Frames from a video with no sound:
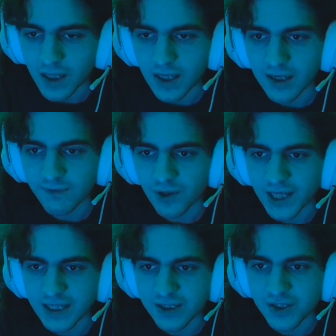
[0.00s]
It never
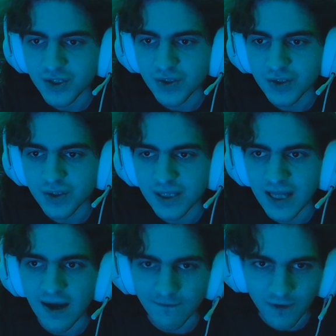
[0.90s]
gets
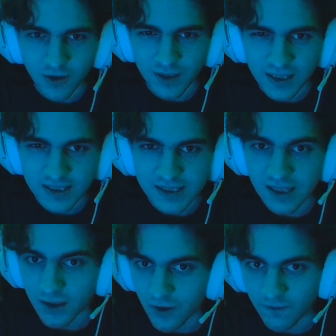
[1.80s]
that far that it's
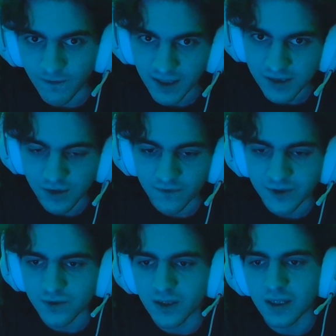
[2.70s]
like, oh, fan
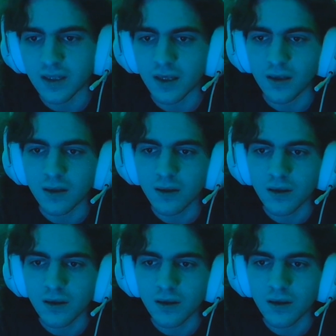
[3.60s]
service or anything.